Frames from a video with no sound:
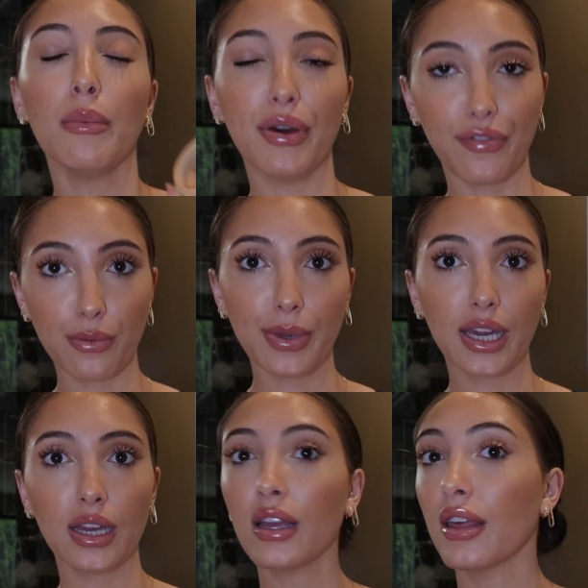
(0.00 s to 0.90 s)
But for
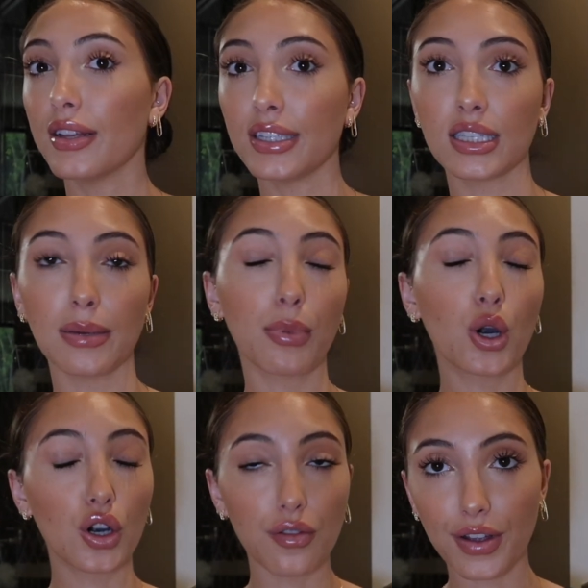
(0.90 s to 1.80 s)
me, this is the
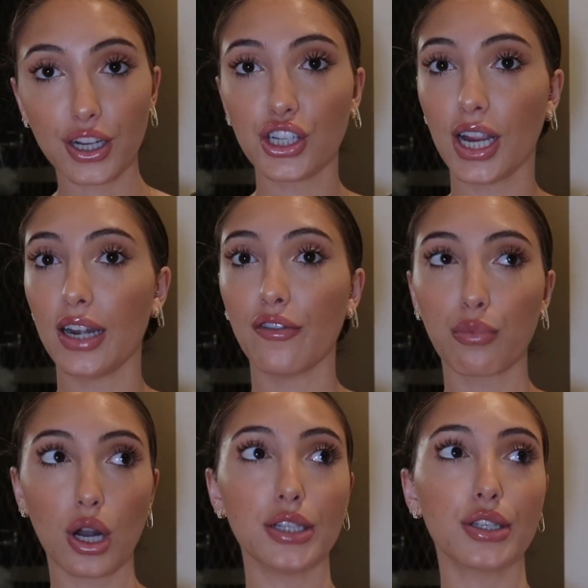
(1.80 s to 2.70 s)
perfect shade of
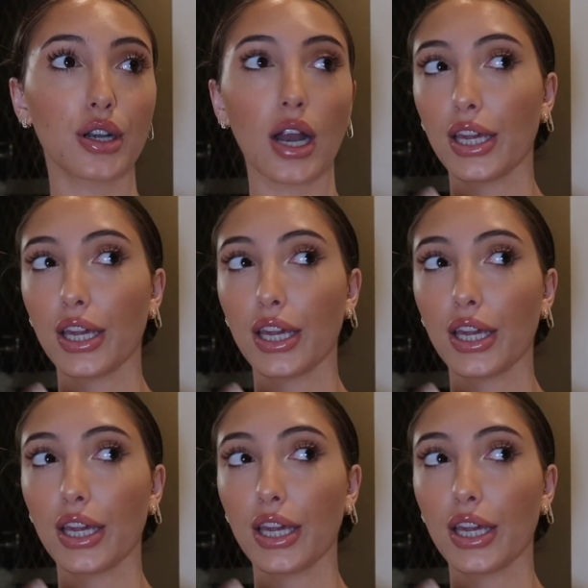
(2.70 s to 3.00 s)
bronzer.